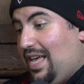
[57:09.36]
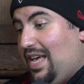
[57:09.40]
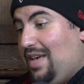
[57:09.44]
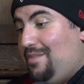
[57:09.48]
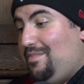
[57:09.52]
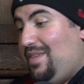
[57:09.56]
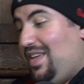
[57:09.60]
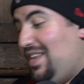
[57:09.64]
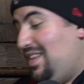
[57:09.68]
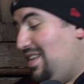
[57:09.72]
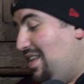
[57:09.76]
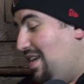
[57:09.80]
to
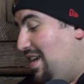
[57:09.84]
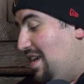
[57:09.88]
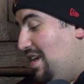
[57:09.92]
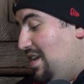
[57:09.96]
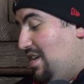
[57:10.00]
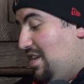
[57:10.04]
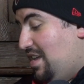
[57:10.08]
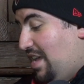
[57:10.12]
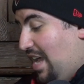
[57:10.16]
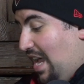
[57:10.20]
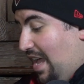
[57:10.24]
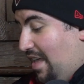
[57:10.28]
come in.
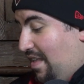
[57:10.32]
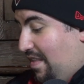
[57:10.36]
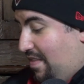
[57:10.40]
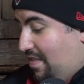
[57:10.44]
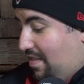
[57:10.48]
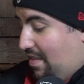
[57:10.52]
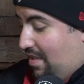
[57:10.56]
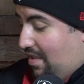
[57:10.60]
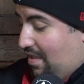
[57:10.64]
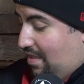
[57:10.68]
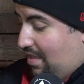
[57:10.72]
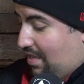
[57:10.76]

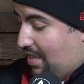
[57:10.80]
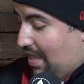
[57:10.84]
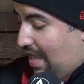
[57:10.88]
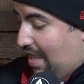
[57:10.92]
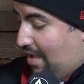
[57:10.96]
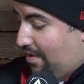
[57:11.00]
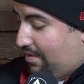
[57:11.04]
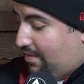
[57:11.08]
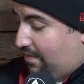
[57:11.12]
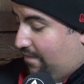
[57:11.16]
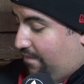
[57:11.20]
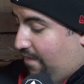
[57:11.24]
And the, the
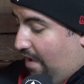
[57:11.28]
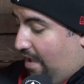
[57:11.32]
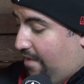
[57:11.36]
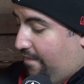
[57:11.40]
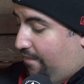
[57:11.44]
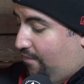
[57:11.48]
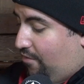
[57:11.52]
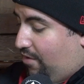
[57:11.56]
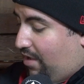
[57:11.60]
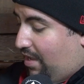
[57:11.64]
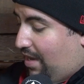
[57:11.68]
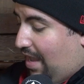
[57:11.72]
Carlton
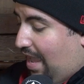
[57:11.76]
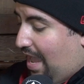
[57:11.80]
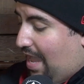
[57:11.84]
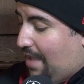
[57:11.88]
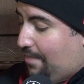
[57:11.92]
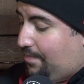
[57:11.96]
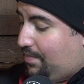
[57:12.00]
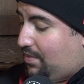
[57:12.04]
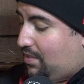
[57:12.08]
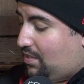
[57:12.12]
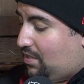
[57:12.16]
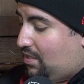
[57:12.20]
faithful are going
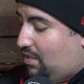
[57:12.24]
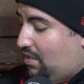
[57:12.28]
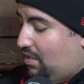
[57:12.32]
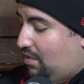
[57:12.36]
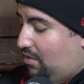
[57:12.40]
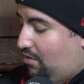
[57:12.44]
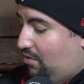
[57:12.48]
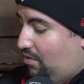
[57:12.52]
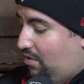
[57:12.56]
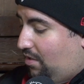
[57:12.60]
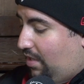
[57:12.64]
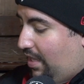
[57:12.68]
to
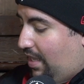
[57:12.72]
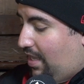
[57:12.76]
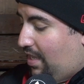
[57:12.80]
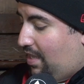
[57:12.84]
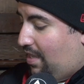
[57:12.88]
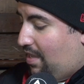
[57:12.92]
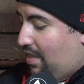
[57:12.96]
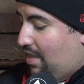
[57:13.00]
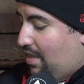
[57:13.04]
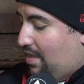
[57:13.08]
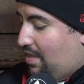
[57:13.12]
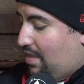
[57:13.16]

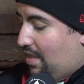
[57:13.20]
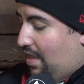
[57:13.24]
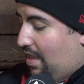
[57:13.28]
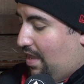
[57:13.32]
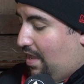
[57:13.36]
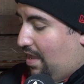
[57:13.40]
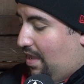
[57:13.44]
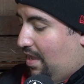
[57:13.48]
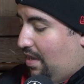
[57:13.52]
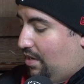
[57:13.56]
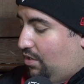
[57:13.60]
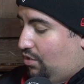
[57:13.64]
absolutely
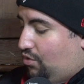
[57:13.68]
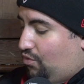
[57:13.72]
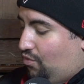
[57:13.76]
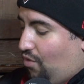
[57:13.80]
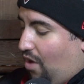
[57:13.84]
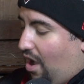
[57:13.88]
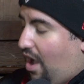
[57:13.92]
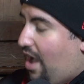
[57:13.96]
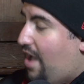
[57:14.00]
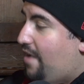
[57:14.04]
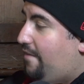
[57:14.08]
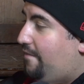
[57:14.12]
uh,
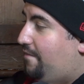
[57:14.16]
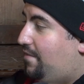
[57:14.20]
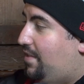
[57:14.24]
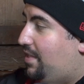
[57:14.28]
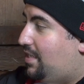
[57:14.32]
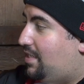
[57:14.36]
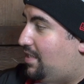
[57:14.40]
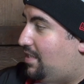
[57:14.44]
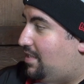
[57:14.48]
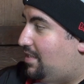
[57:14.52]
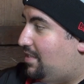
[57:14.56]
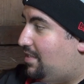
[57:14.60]
drive
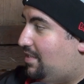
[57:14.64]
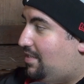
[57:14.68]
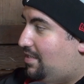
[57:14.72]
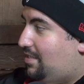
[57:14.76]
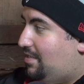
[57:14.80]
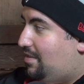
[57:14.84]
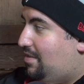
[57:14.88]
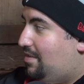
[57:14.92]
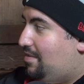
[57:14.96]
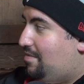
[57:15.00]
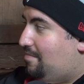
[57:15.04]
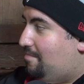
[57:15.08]

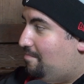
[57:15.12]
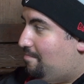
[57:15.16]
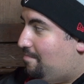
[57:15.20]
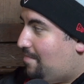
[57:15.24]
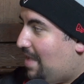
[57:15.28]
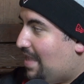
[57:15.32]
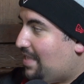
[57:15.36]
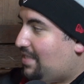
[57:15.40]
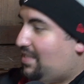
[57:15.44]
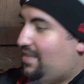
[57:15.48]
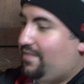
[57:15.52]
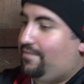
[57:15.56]
this
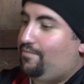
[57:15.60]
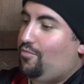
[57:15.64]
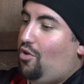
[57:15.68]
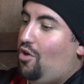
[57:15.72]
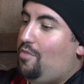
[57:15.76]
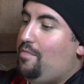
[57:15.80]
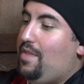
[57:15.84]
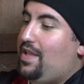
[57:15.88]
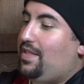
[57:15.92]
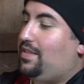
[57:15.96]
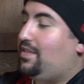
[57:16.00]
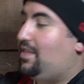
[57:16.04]
massive
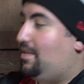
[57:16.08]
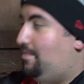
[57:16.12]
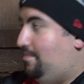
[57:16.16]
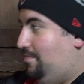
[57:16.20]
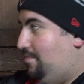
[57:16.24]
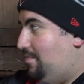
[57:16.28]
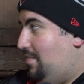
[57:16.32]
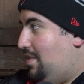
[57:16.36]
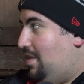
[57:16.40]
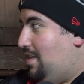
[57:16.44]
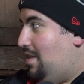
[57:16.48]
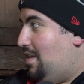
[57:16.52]

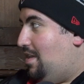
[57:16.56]
momentum